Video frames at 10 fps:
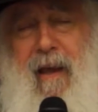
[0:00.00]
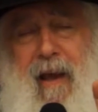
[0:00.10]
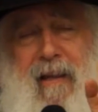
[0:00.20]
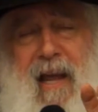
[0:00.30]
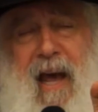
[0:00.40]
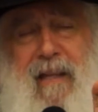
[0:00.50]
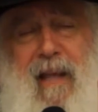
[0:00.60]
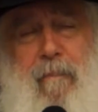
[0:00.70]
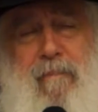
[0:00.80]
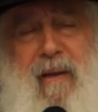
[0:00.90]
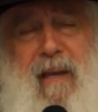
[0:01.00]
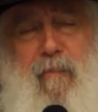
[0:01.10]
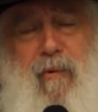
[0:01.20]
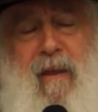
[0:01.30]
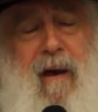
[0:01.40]
And I had a big
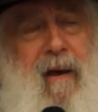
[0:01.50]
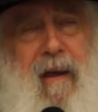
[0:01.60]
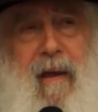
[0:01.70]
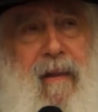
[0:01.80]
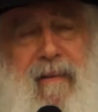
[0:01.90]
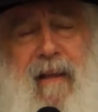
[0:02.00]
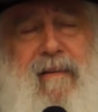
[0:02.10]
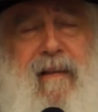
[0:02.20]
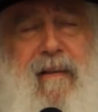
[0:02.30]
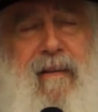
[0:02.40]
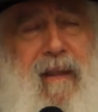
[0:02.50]
emunah, that's it.